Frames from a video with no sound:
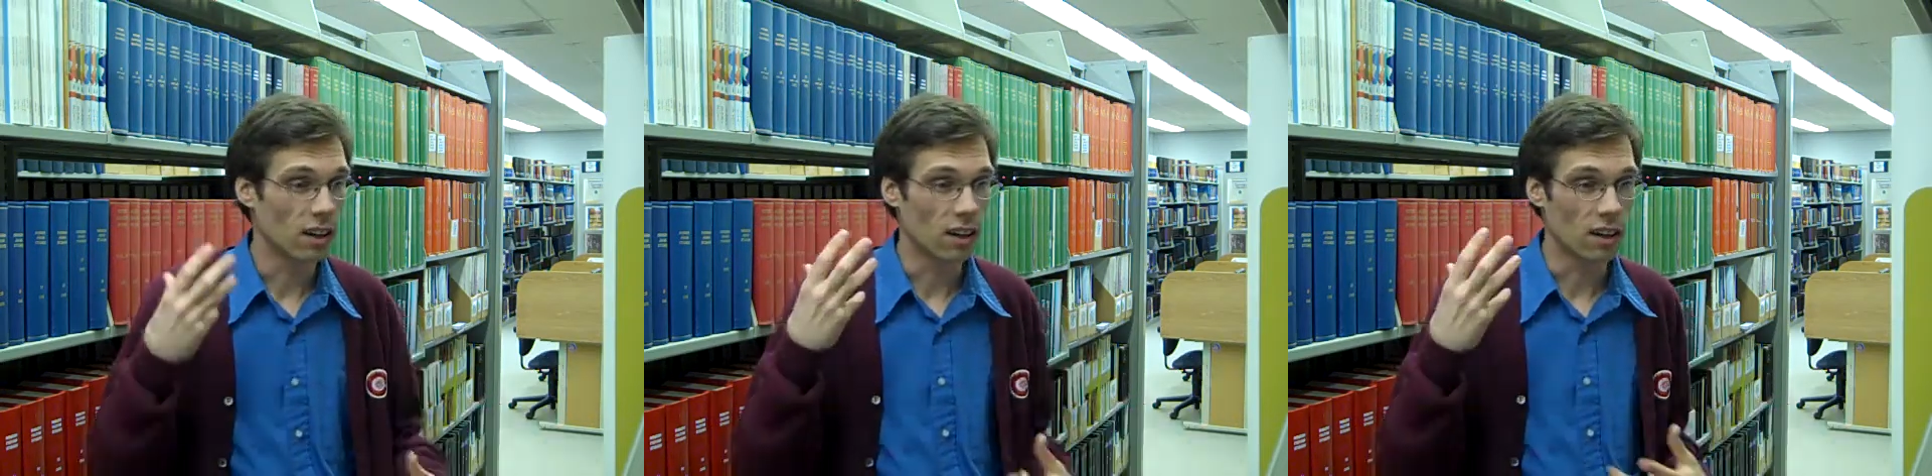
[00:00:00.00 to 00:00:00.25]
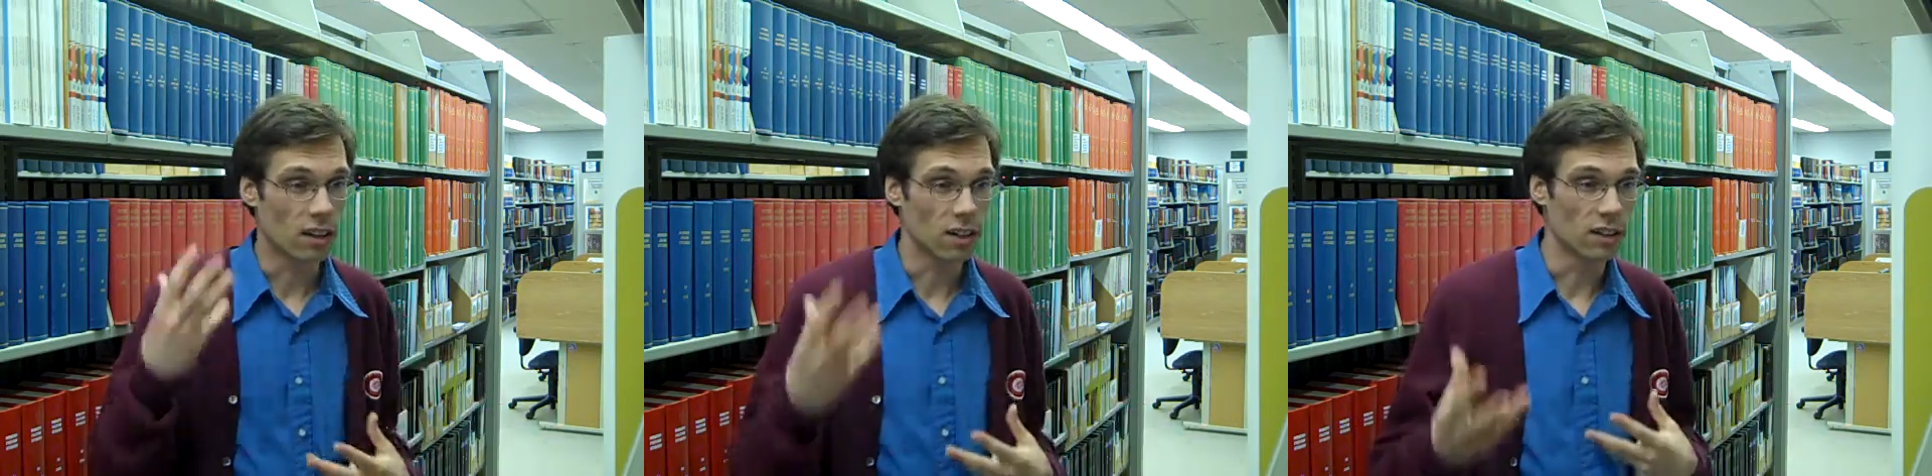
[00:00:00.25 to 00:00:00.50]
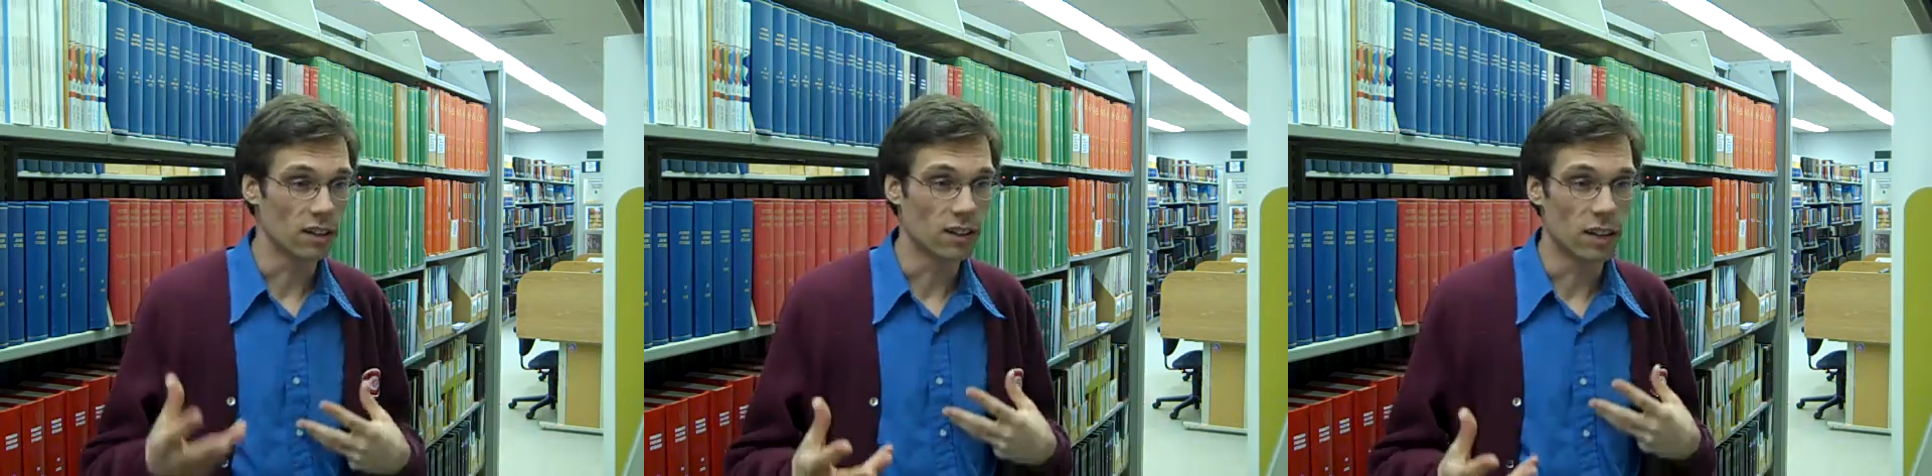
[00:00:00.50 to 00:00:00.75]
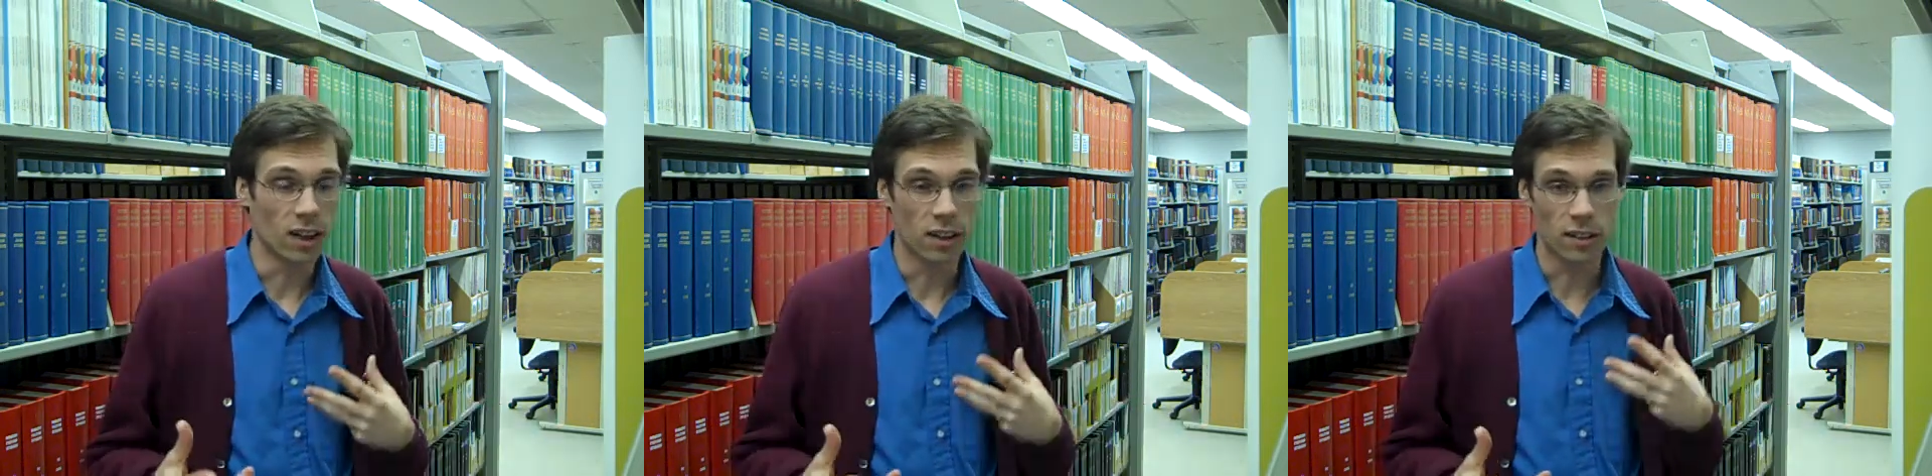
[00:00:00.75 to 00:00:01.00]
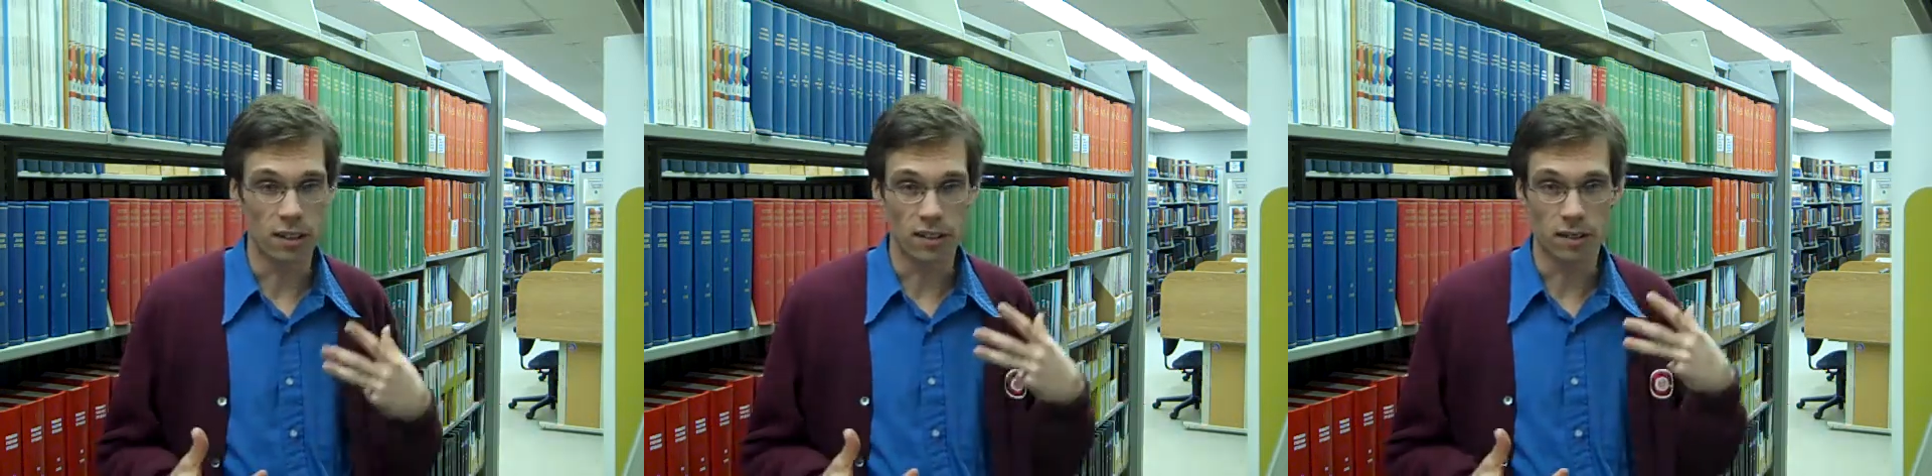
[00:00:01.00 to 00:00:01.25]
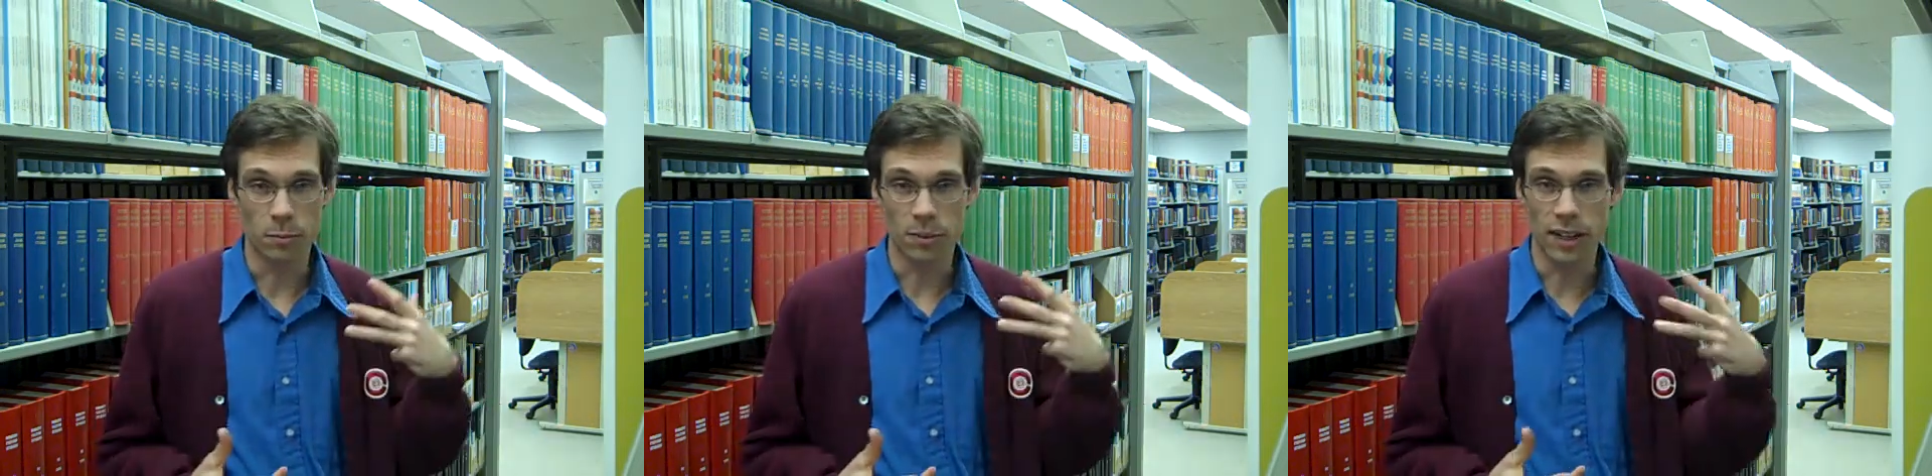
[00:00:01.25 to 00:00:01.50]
uh, uh some